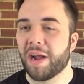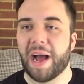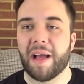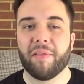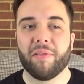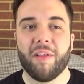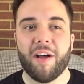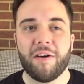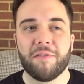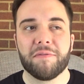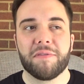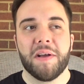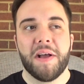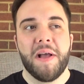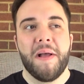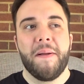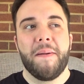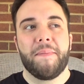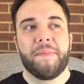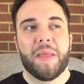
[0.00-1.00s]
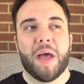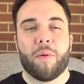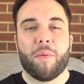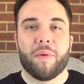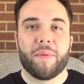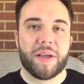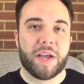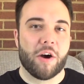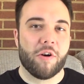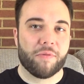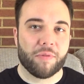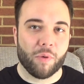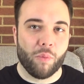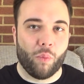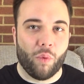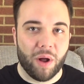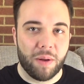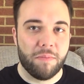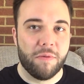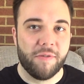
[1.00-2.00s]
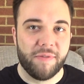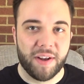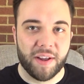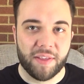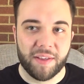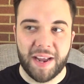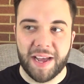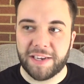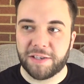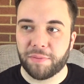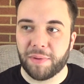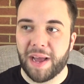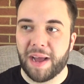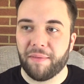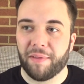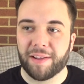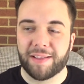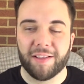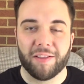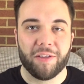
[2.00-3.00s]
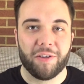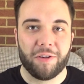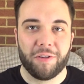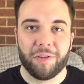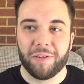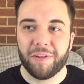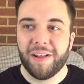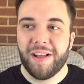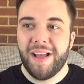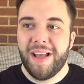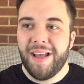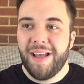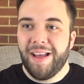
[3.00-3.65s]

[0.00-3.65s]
I love how when we go from one movie to the next, we have like the little